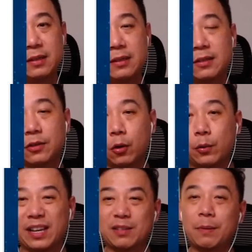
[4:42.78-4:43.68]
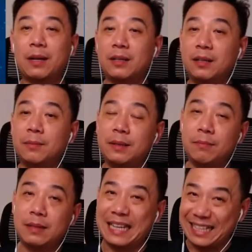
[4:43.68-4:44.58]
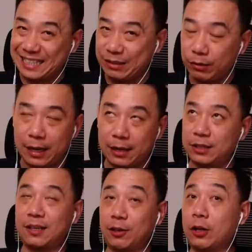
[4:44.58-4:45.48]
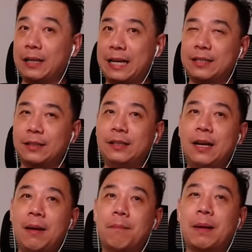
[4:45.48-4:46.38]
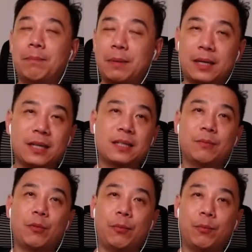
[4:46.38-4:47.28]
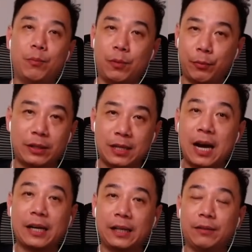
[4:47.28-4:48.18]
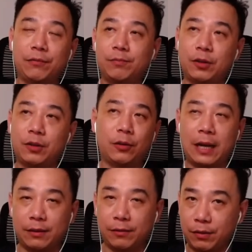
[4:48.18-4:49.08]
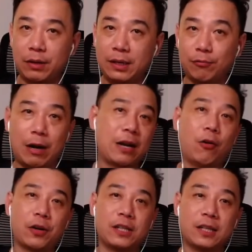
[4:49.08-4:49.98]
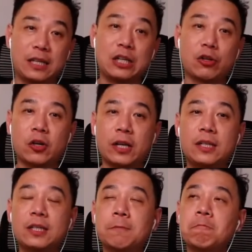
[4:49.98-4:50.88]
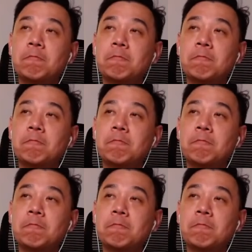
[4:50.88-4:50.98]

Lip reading: So we can spend a little bit less, actually a lot lesser, but because we're targeting the very right audience, the niche audience,